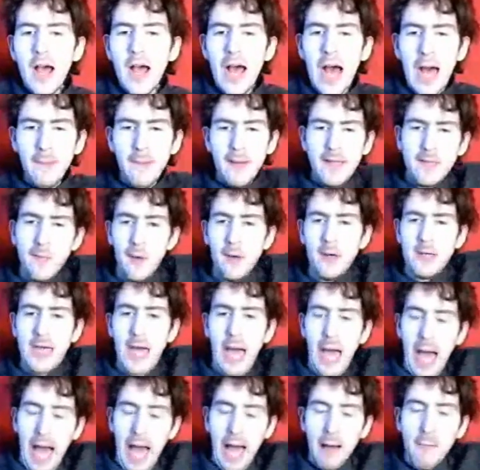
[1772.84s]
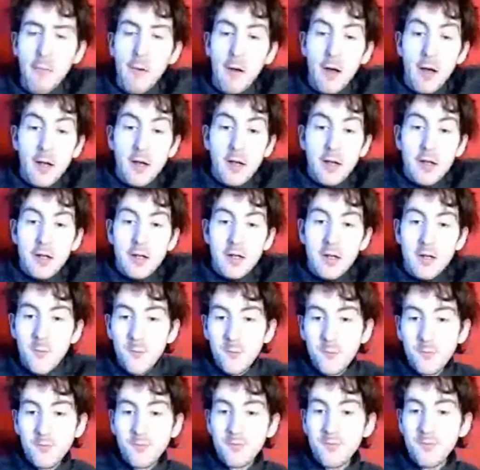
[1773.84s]
Others will come.
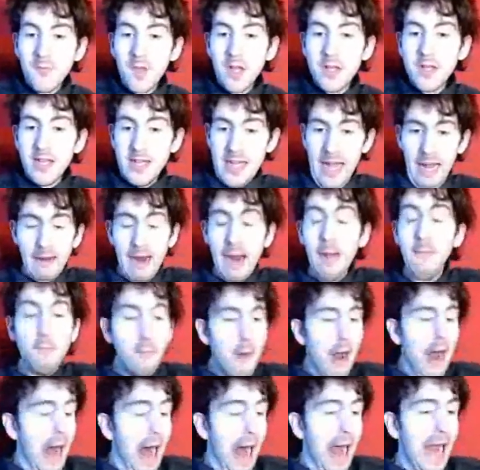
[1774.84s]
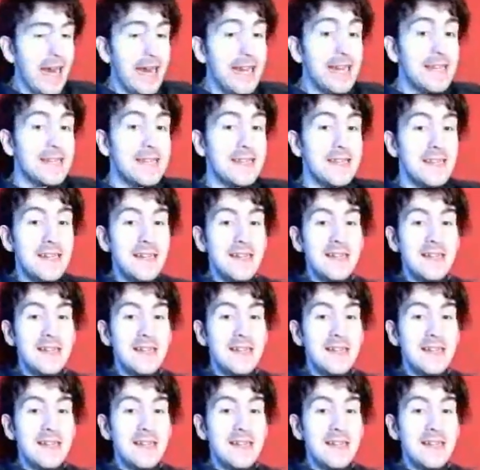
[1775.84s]
You know I'm right.